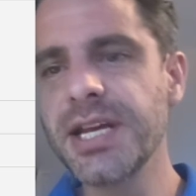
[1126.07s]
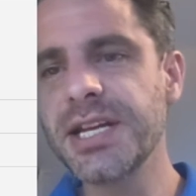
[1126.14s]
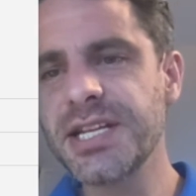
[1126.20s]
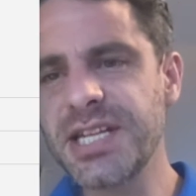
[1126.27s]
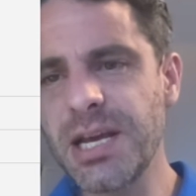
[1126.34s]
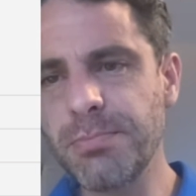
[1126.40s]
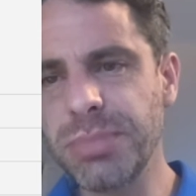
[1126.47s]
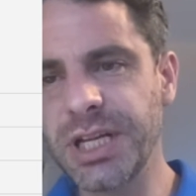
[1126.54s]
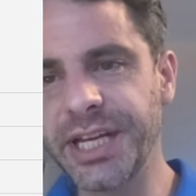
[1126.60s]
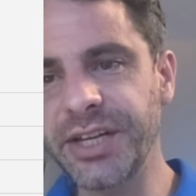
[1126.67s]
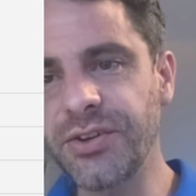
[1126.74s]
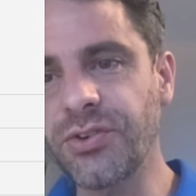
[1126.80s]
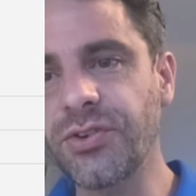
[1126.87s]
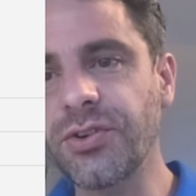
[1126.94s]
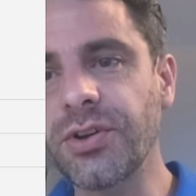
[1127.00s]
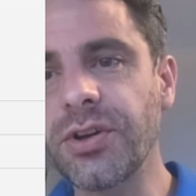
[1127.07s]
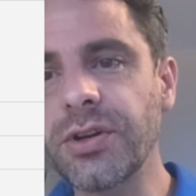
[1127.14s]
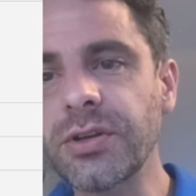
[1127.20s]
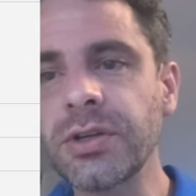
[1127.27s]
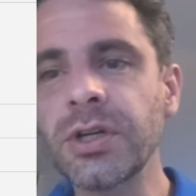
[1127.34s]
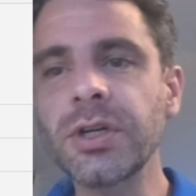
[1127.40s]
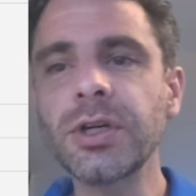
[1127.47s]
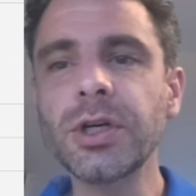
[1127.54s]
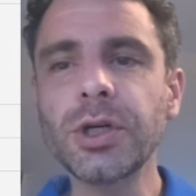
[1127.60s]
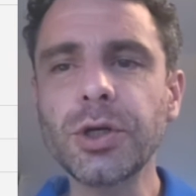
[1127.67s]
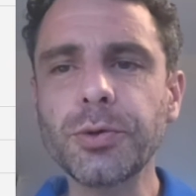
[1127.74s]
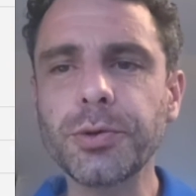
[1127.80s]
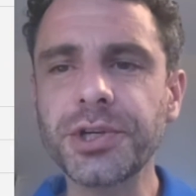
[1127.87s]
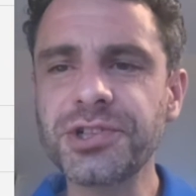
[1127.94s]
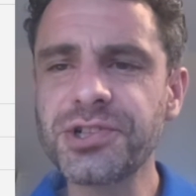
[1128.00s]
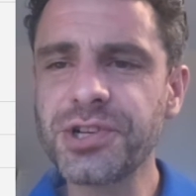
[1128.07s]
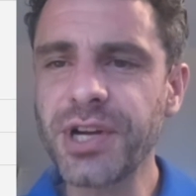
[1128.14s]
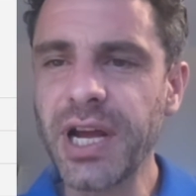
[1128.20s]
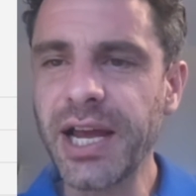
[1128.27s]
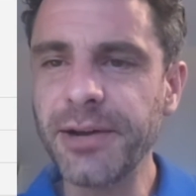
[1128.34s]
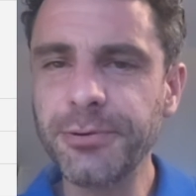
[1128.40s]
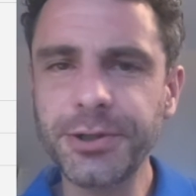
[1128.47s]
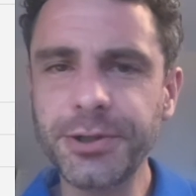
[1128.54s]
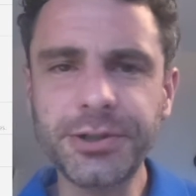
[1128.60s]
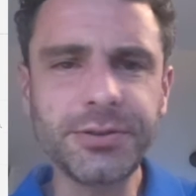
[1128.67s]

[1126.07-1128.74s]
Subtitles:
templates, which I would